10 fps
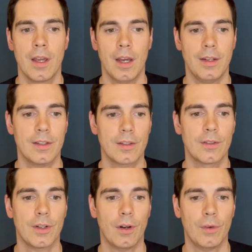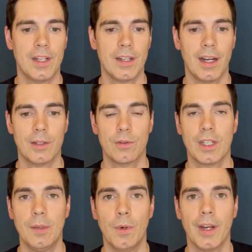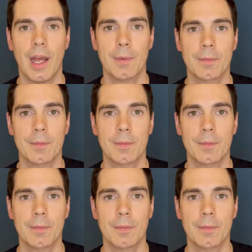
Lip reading: And this is not only tied to keyboard apps,